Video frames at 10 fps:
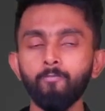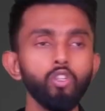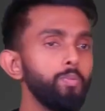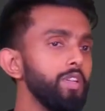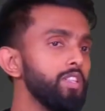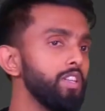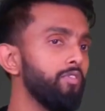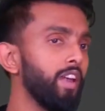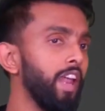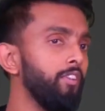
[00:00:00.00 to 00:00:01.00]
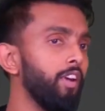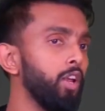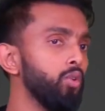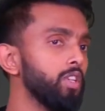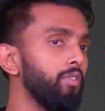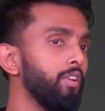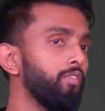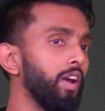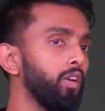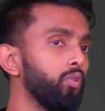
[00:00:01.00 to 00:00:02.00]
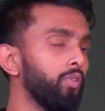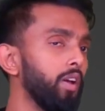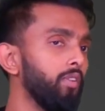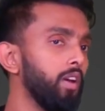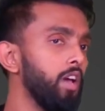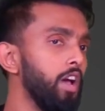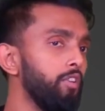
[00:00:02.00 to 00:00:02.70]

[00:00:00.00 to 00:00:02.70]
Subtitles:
which means if an n value is given 5251,